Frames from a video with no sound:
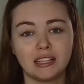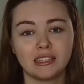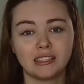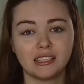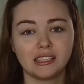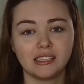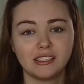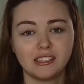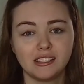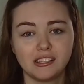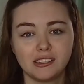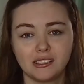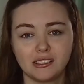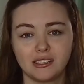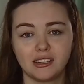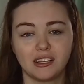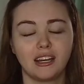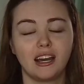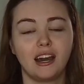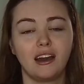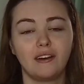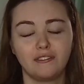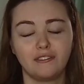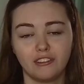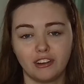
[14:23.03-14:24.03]
It's just a
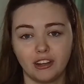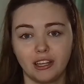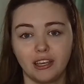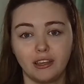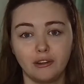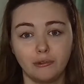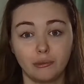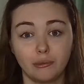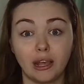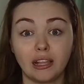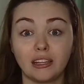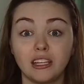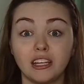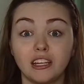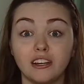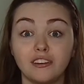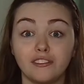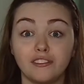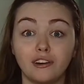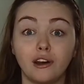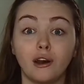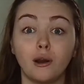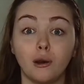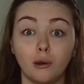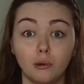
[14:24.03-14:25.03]
comforting relic of
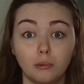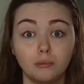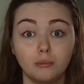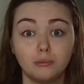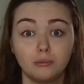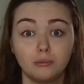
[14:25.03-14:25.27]
home.